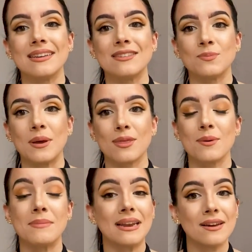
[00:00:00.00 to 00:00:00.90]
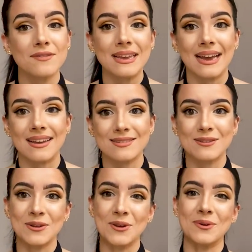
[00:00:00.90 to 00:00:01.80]
is with my lovely guest,
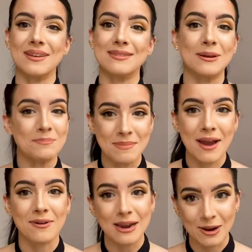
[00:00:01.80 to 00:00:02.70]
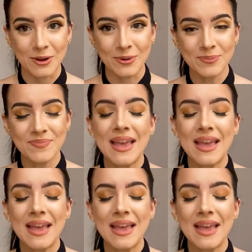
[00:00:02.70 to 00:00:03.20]
who is Mary Lou.